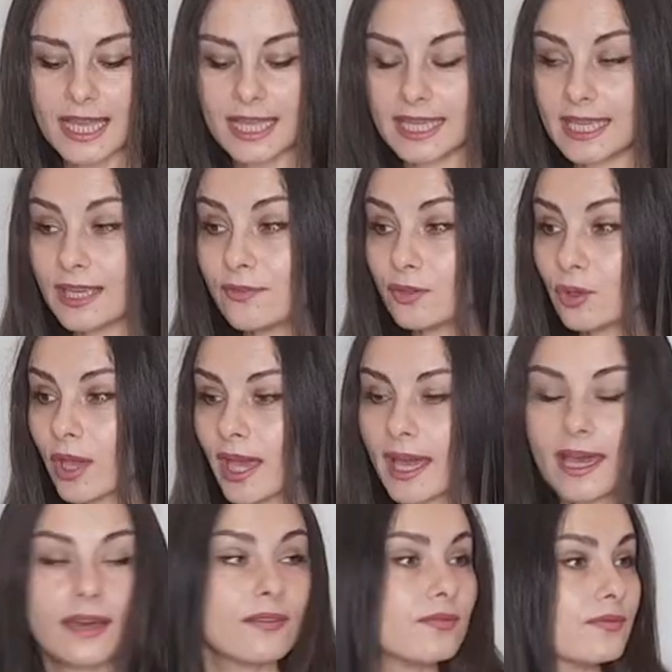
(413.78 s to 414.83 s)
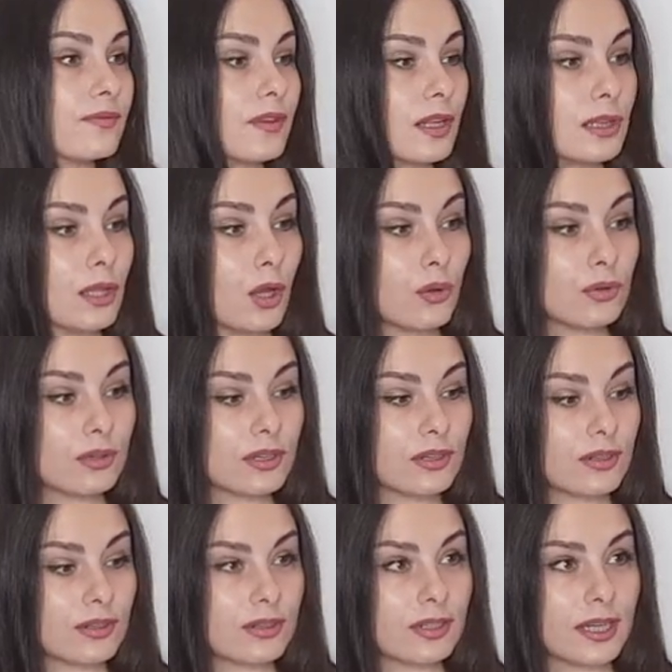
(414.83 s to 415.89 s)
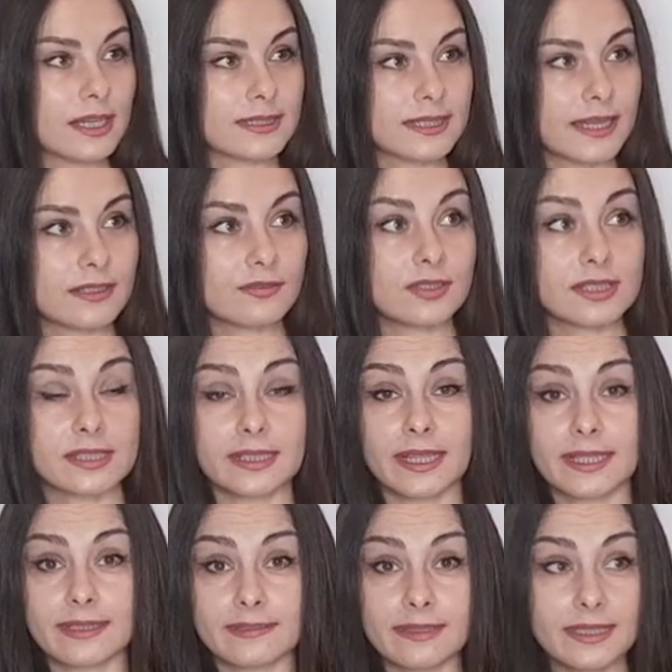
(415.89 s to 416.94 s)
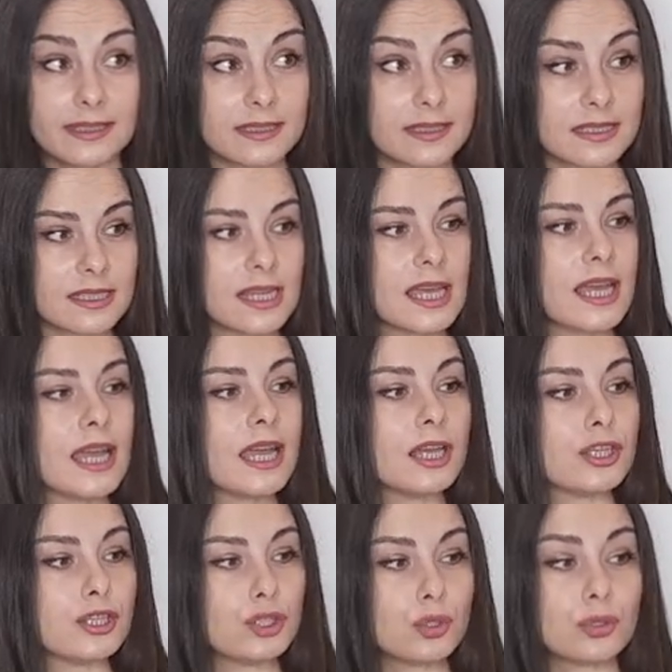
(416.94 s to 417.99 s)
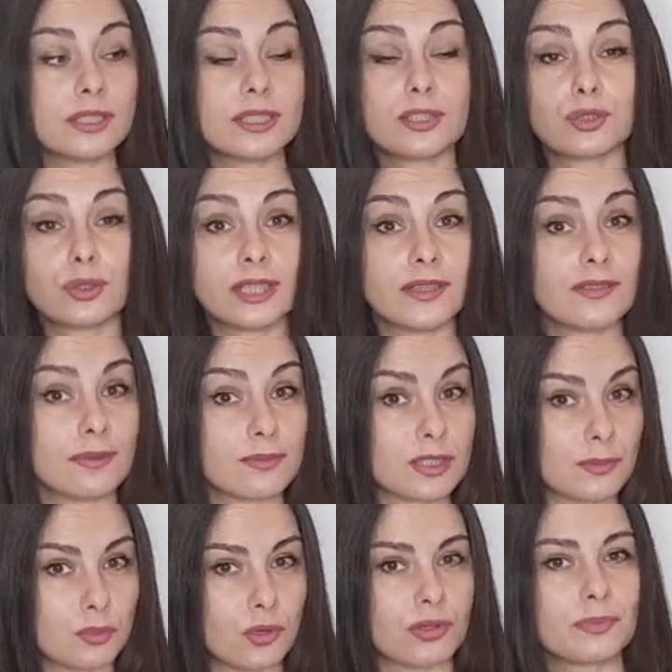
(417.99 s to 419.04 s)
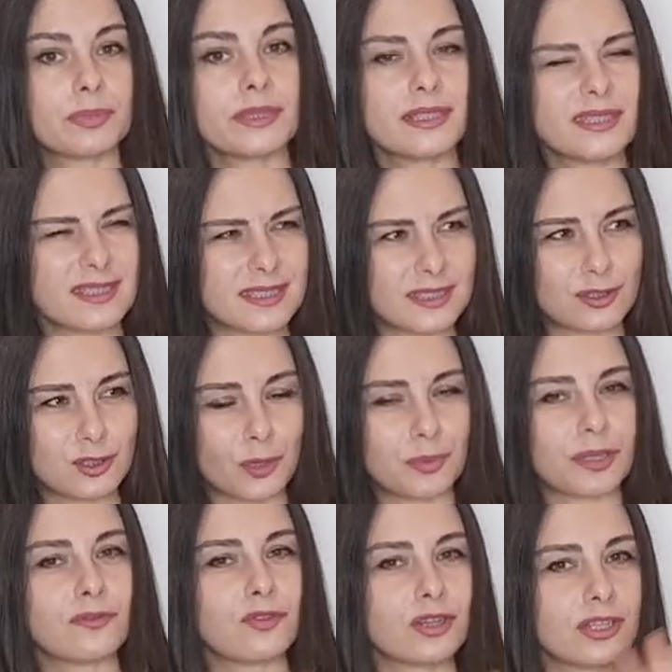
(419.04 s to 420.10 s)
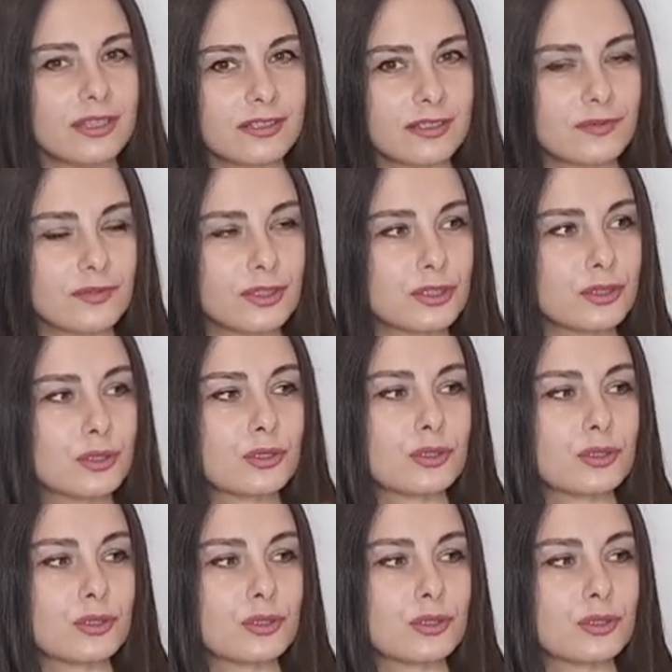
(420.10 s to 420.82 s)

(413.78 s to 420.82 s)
If you have longer uh, tendrils like this, you need to give them support, but this is a topic for another video.